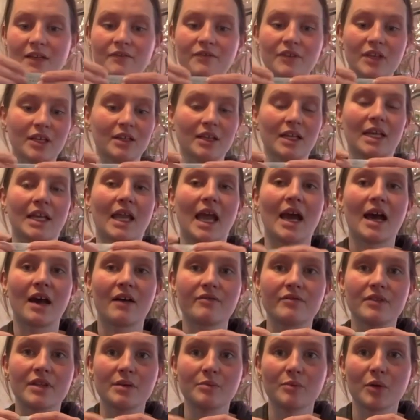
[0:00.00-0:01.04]
feel like
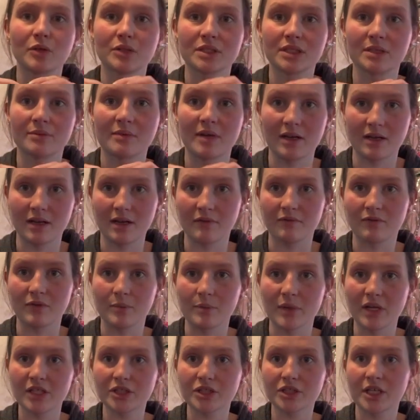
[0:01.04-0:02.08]
have the most amount of
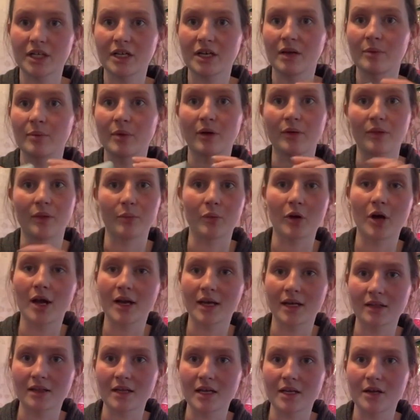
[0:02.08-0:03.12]
information about the
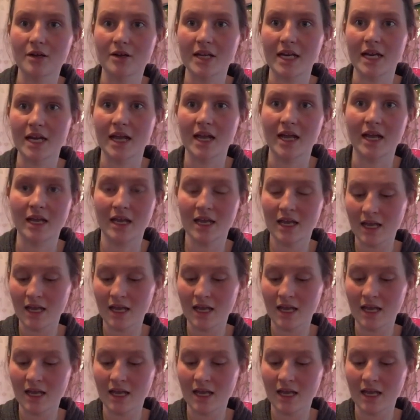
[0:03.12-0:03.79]
product that you're getting.